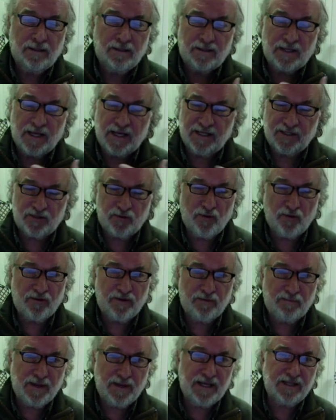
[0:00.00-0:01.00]
The history of
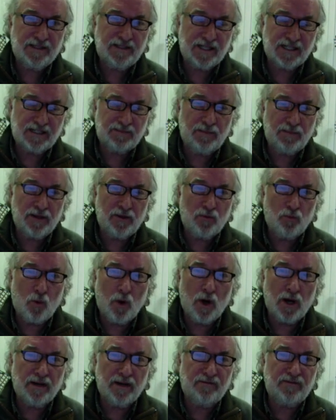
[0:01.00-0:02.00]
the beast has been
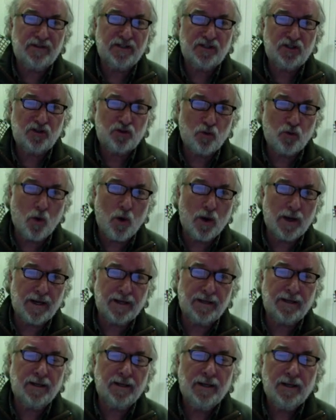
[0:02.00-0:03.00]
one of
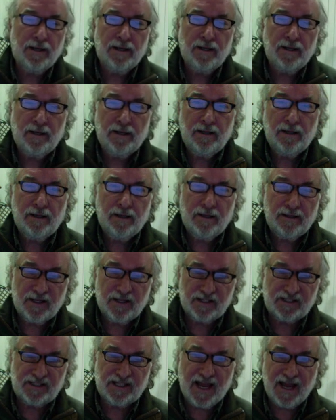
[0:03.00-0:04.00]
destroying
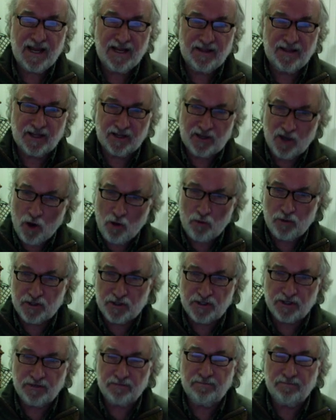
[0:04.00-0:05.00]
the saint, the
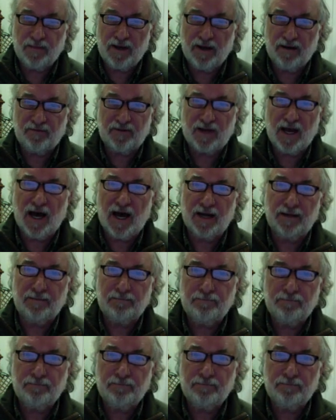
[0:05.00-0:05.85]
Kodeshim of God.